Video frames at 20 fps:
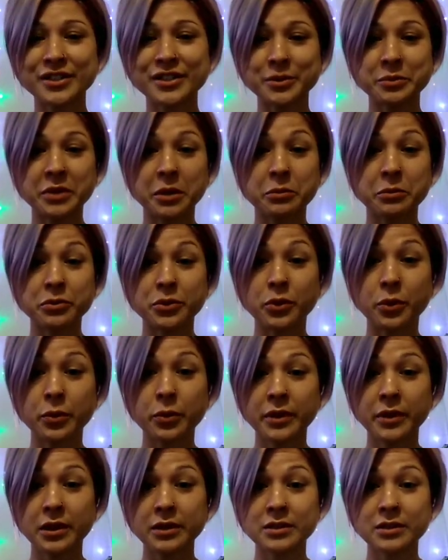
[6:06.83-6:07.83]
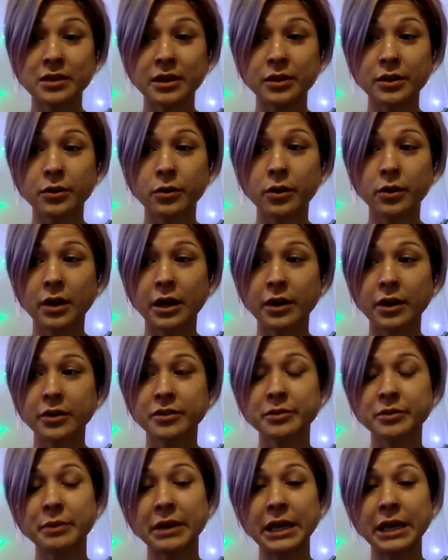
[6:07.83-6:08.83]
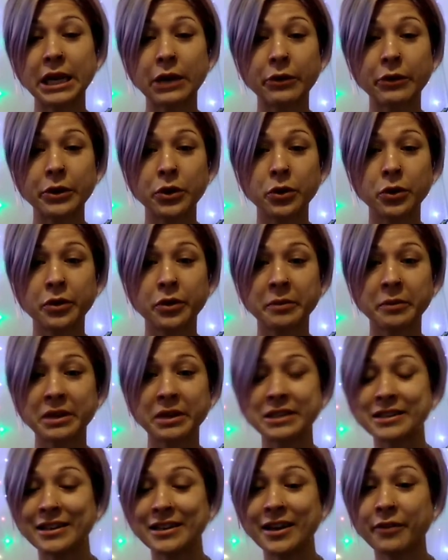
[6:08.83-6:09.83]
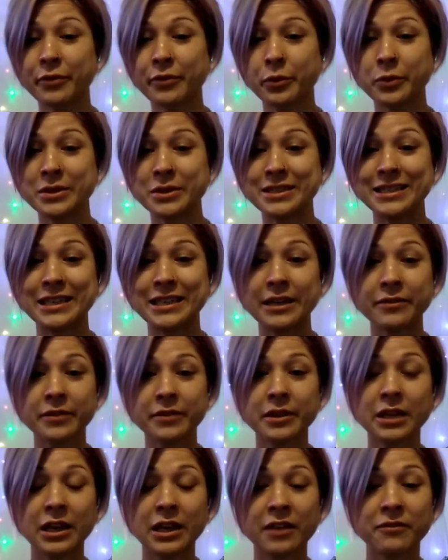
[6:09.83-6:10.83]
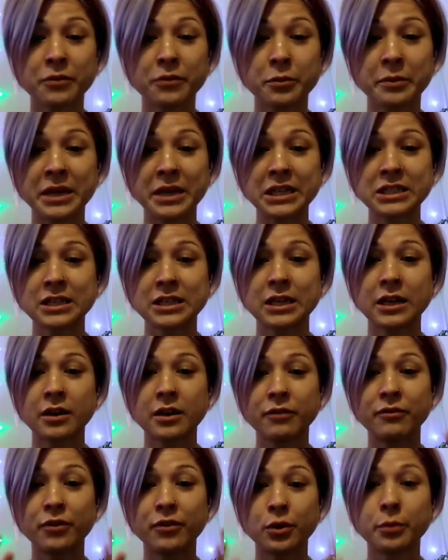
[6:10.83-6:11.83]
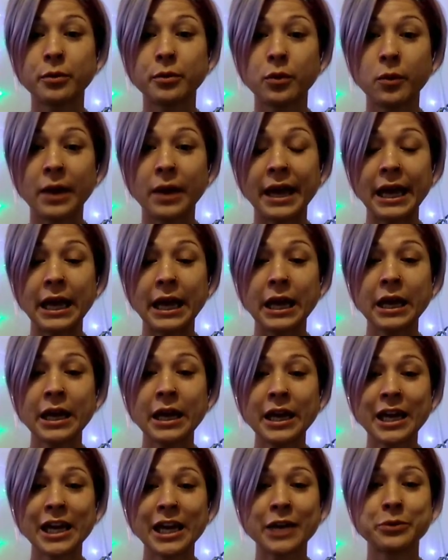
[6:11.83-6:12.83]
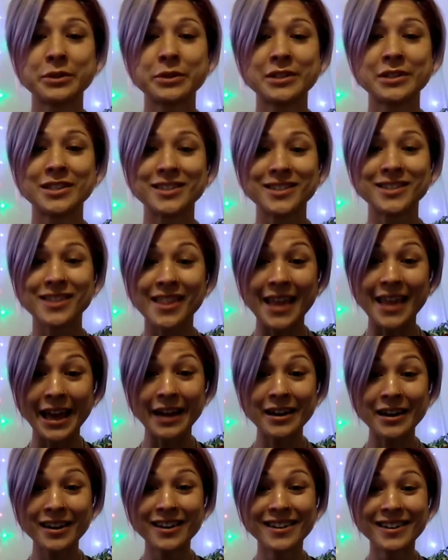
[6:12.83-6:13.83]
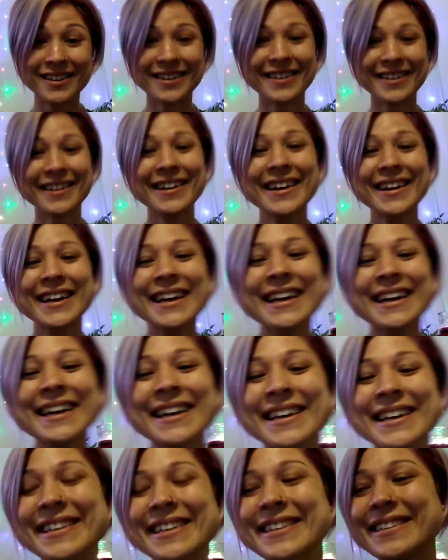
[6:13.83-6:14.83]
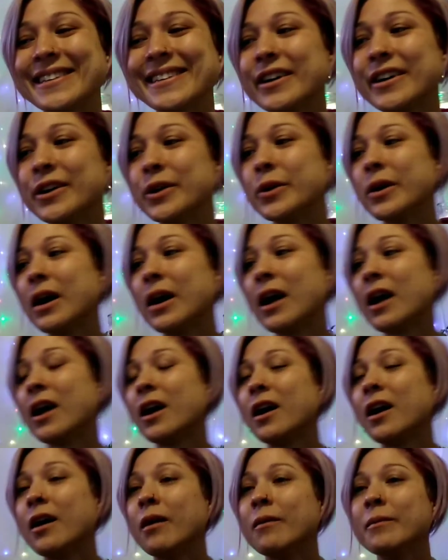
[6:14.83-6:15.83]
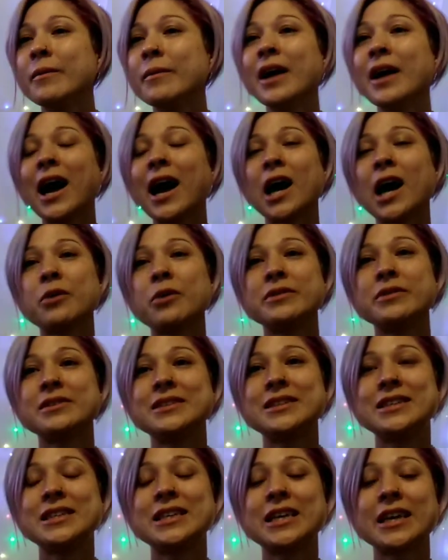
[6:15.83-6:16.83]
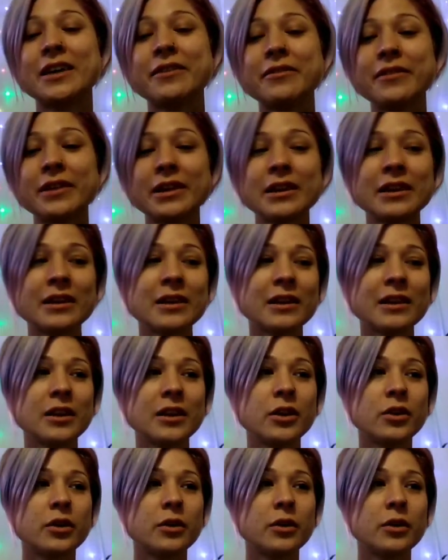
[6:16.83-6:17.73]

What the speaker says: sometimes know things and I don't know how to explain how I know them because I never was given the information in a verbal way. It was just there. So I was given,